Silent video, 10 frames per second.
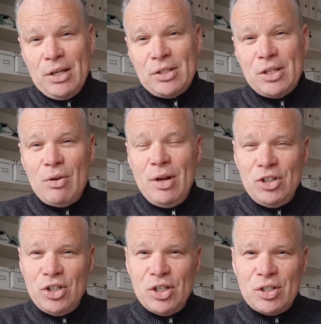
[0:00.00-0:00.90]
So
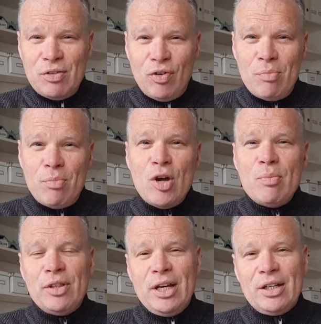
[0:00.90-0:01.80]
let's just for a
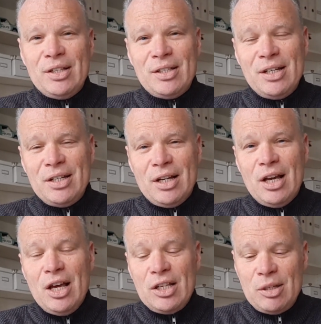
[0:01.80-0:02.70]
moment then consider
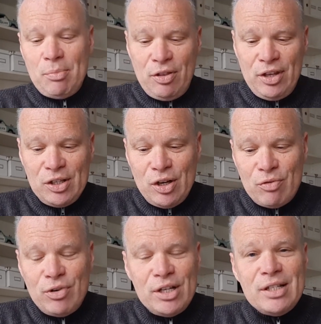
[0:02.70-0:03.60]
some of the things
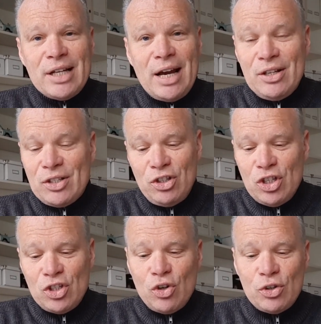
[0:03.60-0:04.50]
I've written down here. So I
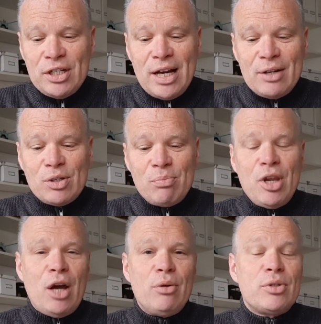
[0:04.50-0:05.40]
just jotted down some
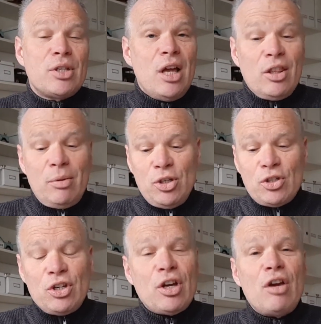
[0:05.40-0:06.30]
notes. I'm just
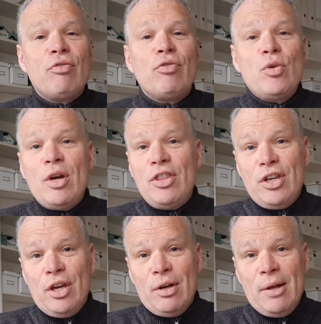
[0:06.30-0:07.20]
going to go through with
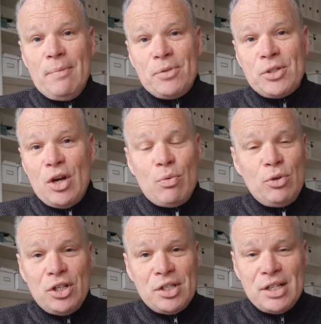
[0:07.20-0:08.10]
you. So we'll
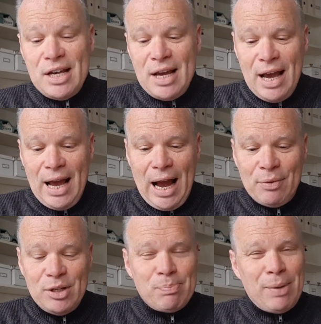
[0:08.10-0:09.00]
just see how
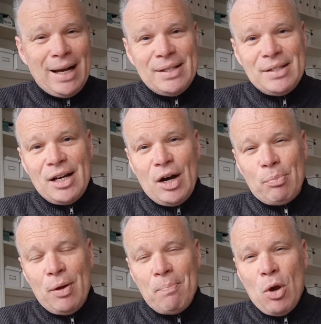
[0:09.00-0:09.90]
this pans out.
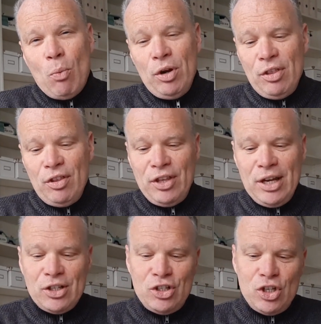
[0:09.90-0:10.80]
But one of the
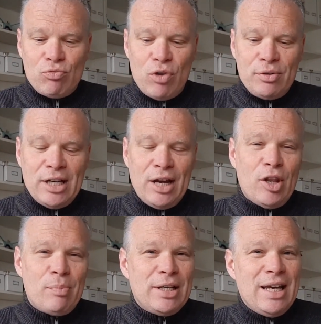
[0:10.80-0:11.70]
things I just wrote down at
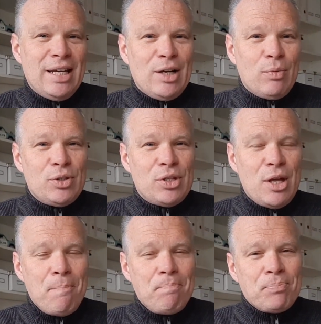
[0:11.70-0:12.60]
the beginning was
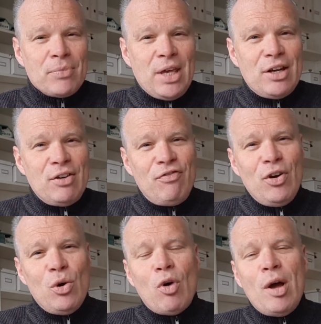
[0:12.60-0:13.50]
that it can
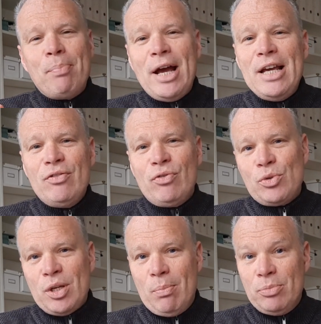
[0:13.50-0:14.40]
feel quite painful
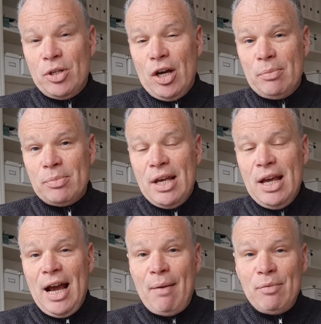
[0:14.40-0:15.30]
sometimes
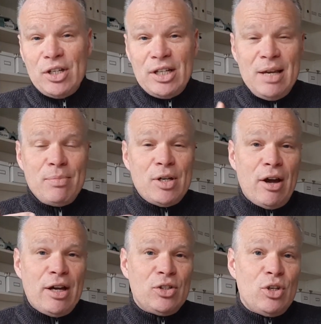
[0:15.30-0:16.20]
having to keep
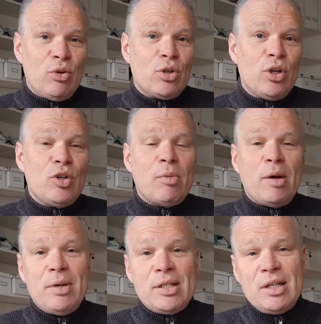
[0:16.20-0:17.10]
going to your Google My
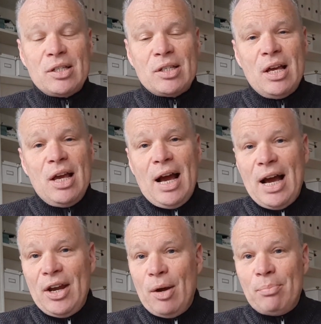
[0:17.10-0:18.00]
Business
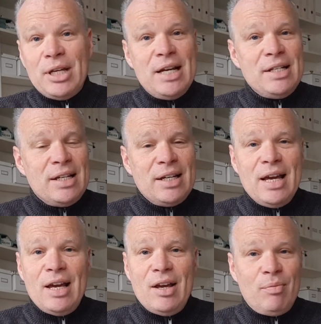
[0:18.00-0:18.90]
and updating
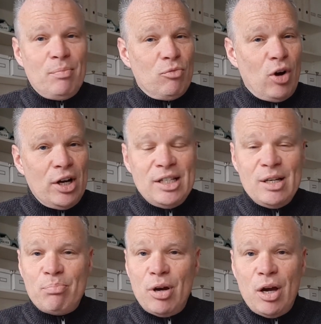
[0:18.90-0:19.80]
it,
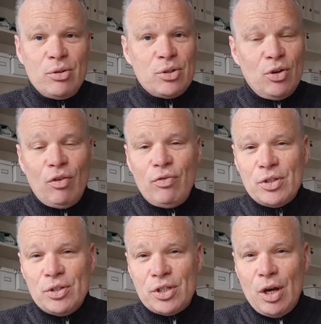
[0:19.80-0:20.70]
writing posts and
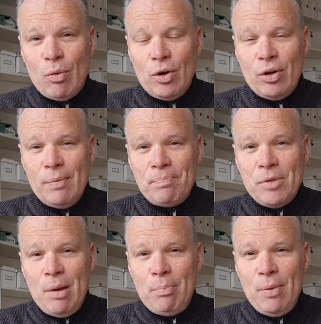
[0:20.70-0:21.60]
offers and so on.
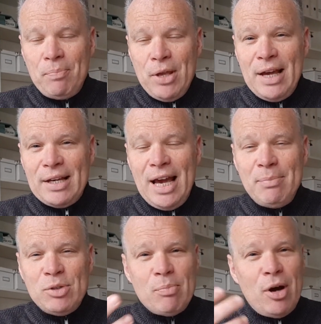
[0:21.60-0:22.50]
But it
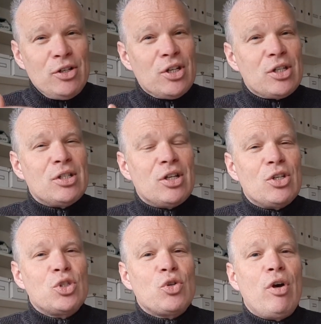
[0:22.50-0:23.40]
came to mind just a
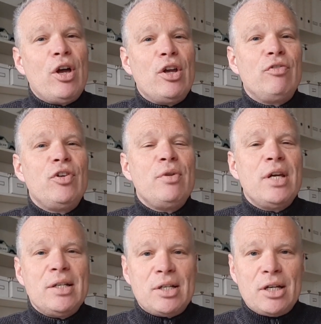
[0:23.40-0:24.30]
story I heard a few
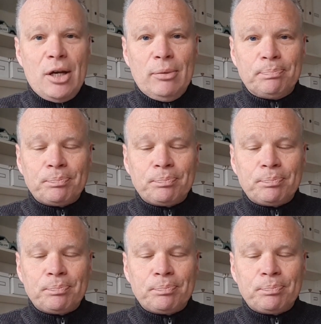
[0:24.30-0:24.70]
years ago